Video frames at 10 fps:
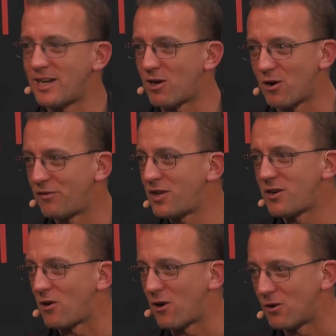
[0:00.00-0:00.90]
AR,
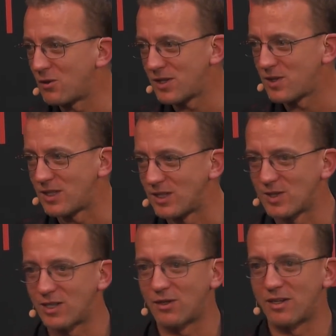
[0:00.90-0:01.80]
VR, all these things
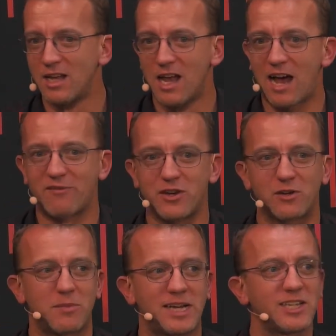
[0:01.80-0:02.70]
that have not
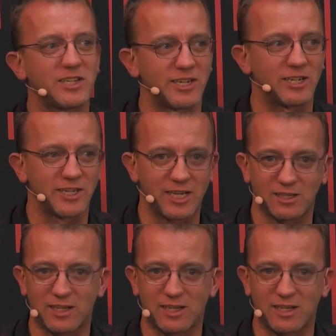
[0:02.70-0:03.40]
made it here yet,